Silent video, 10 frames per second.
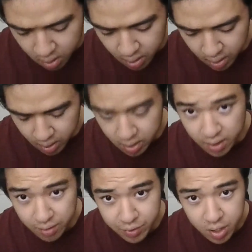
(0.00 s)

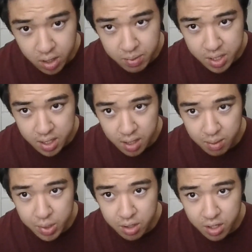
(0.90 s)
They have 30%
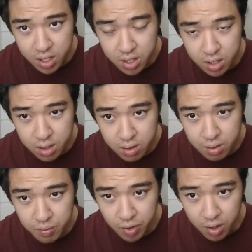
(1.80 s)
damage reduction,
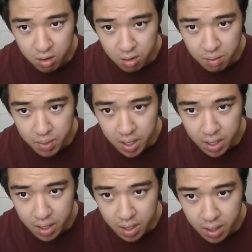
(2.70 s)
followed
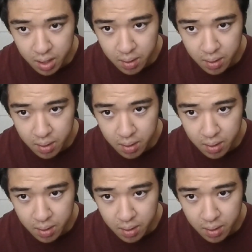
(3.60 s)
by